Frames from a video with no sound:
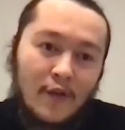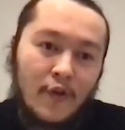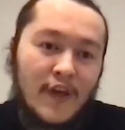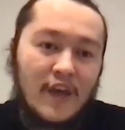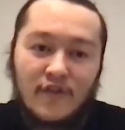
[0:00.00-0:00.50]

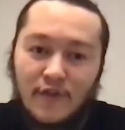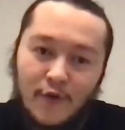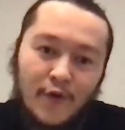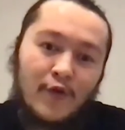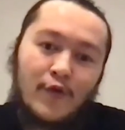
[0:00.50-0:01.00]
location,
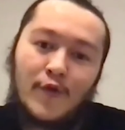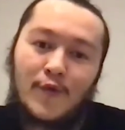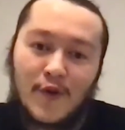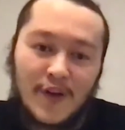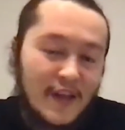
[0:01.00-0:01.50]
or do you
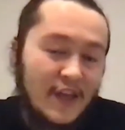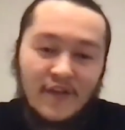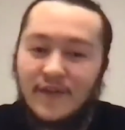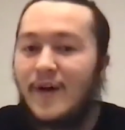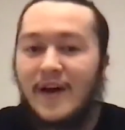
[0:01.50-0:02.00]
work
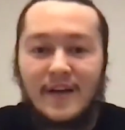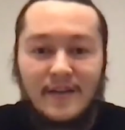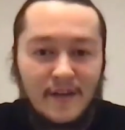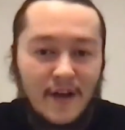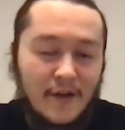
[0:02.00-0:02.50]

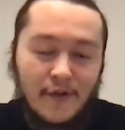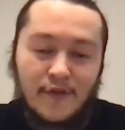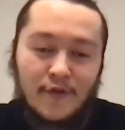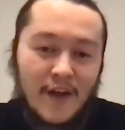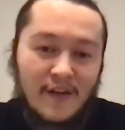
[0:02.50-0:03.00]
nationwide
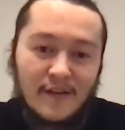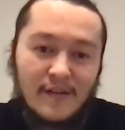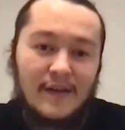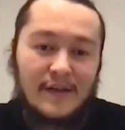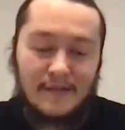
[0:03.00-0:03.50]
across the United
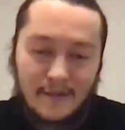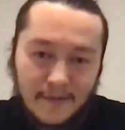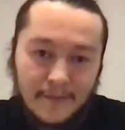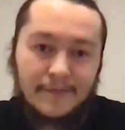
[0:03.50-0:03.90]
States?